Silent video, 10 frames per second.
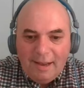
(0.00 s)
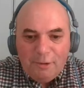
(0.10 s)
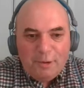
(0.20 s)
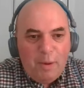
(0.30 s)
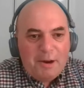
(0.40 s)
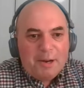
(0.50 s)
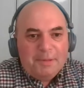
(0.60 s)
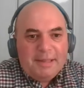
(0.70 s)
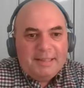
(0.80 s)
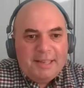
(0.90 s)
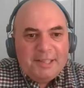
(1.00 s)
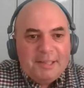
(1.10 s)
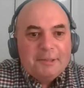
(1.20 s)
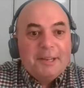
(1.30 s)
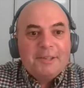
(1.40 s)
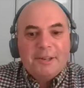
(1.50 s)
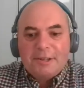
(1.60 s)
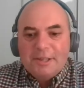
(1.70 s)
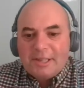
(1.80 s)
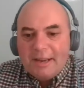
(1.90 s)
Hello and welcome to the Digital
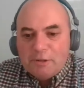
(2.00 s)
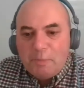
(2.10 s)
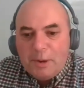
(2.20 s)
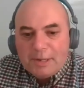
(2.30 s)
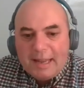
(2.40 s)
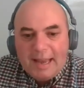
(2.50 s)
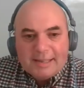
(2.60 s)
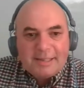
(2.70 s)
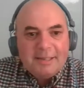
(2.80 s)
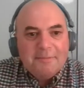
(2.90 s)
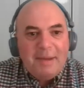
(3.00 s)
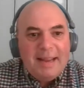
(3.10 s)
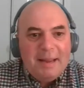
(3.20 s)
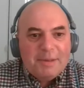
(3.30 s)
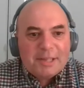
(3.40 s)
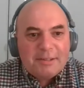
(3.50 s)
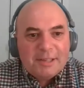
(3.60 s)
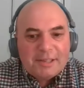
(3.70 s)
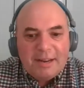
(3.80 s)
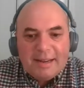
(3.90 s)
Construction Skills Podcast. My name is
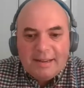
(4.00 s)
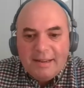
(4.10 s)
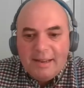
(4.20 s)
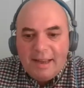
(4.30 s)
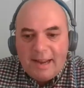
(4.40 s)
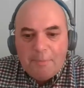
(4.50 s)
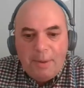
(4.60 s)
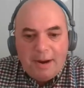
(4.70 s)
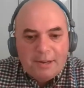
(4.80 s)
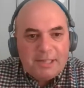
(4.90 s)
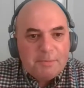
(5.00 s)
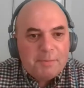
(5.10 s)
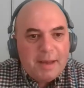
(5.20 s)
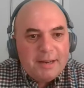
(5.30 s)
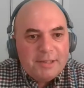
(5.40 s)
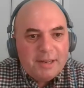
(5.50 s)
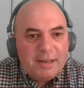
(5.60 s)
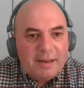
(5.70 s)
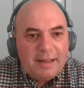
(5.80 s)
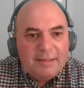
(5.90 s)
Chris Grant and I'm Partnerships Manager
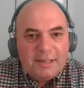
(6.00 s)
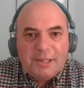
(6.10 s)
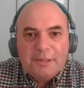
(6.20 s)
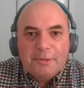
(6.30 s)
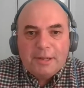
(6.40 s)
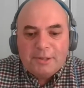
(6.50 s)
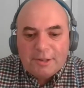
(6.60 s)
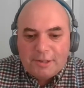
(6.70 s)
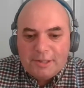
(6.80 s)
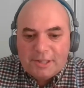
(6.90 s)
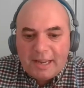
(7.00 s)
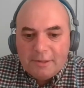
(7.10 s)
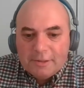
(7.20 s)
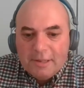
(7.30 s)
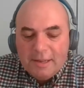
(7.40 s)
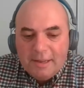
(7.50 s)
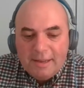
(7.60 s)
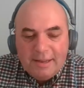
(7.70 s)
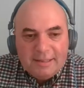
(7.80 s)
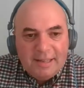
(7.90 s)
here at Digital Construction Skills.
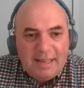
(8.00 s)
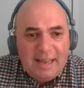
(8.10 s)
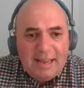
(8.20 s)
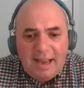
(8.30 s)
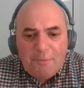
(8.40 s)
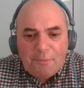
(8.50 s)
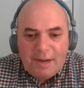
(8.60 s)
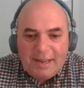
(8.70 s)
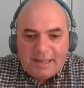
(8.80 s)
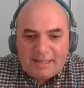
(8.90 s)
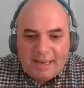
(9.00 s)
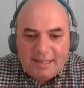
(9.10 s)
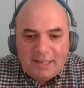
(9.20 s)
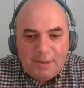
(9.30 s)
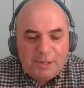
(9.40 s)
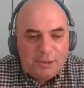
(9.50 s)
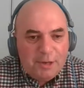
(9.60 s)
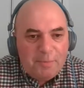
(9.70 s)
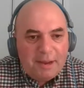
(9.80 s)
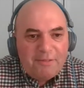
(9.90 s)
Today I'm really excited to be
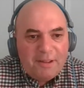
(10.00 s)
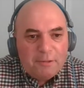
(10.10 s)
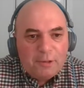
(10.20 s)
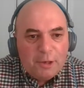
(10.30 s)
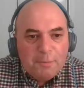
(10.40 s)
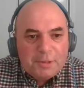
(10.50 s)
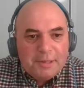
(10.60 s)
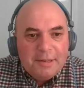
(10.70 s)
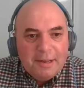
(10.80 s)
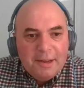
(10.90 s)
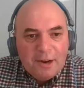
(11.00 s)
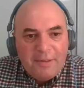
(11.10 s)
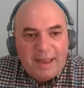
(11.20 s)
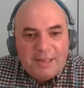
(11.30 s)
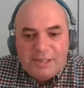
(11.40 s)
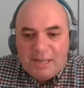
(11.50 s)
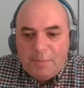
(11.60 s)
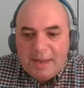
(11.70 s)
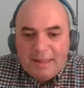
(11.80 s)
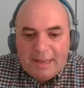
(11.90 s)
joined by Phil Thompson of NG
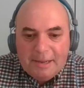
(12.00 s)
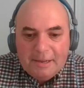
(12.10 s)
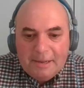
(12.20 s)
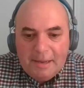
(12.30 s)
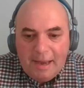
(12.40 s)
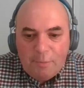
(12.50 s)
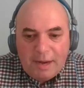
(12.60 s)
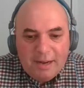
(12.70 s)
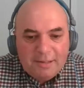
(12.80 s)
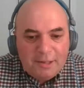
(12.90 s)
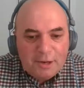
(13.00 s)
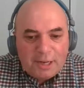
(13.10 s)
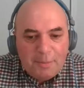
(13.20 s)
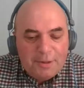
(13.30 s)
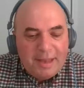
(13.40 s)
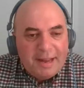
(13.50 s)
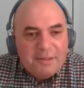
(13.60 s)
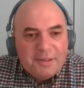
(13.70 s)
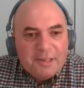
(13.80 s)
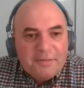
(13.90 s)
Bailey, and we're here to talk about the
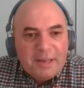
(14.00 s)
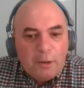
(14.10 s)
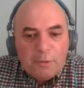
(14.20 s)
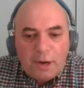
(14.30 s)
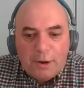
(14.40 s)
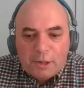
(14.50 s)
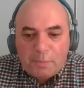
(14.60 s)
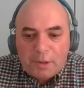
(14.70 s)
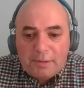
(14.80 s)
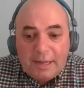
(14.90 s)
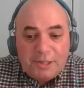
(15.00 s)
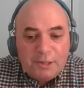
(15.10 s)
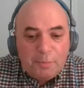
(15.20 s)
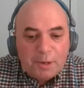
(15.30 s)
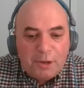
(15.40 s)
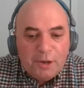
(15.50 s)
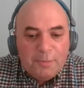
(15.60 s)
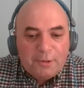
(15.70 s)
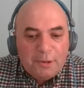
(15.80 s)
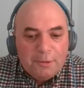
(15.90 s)
innovative and low-cost digital
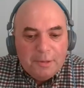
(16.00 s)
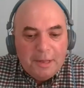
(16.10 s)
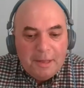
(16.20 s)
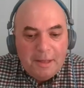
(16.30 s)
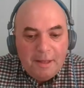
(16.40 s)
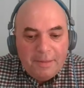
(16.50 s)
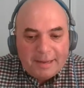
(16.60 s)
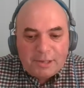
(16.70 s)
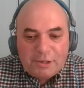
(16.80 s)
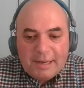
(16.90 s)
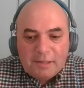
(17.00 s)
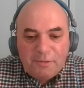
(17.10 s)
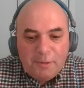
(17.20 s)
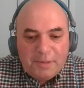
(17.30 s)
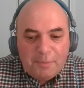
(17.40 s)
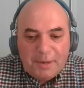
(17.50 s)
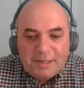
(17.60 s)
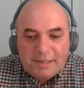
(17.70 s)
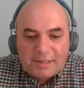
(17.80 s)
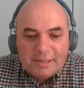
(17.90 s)
procurement tool that has transformed their
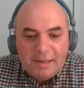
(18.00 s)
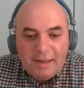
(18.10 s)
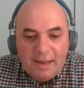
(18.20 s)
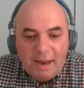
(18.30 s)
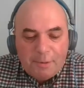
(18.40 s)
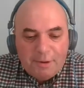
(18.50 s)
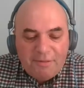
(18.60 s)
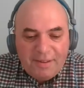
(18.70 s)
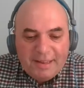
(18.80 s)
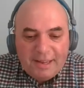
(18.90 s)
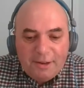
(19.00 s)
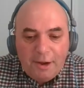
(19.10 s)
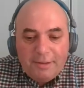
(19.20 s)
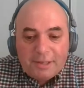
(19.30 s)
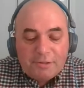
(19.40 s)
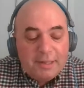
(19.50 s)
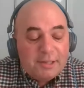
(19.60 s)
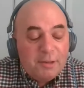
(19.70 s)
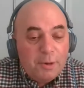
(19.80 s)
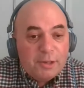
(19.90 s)
business. And we're going to find out how this
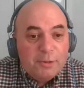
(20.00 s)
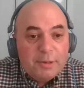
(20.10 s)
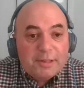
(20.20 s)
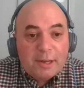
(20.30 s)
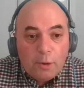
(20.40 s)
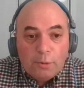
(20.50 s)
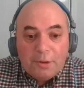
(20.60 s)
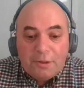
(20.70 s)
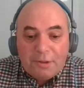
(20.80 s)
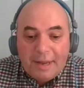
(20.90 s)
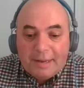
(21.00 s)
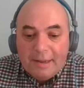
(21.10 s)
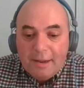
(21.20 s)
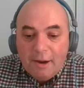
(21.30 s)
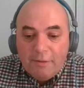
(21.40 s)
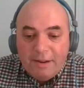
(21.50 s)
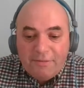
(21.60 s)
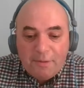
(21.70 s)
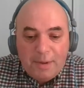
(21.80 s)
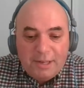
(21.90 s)
relates to what is known as the golden thread of
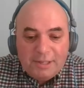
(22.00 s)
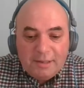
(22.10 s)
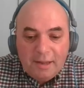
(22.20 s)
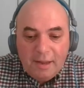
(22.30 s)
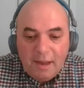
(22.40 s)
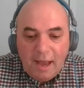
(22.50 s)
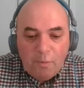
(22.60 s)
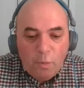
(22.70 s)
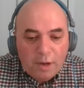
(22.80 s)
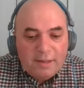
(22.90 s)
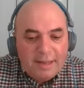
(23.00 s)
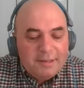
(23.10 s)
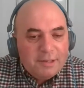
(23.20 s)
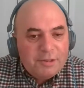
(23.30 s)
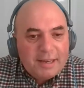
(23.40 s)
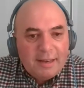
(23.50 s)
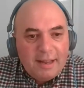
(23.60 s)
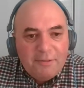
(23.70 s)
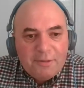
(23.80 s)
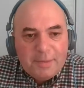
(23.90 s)
information and what the industry can
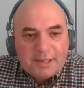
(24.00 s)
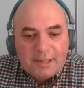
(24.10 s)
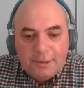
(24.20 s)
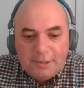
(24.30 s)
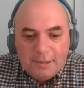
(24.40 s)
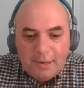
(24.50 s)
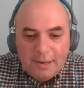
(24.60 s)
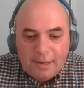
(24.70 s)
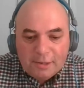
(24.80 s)
learn from this solution.